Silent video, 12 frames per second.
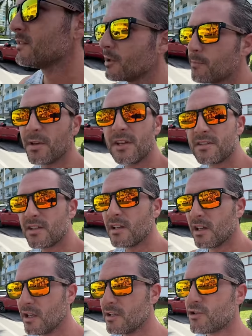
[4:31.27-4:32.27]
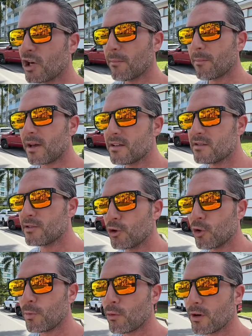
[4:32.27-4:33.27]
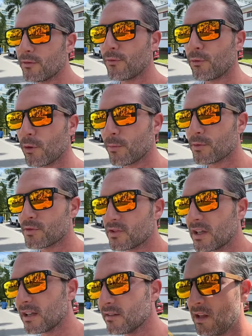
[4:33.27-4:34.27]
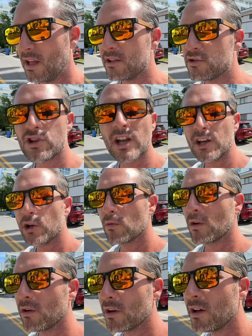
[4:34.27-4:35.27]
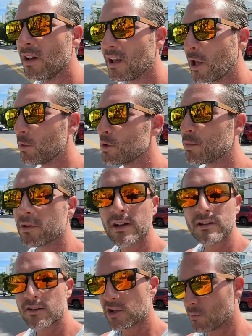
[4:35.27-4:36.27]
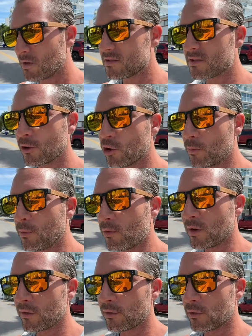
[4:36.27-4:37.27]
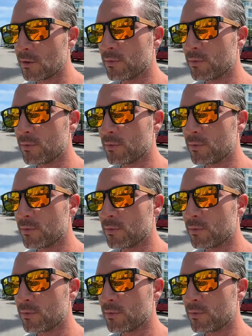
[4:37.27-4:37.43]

The P C E jumped by zero point four percent in January. It was predicted to be zero point three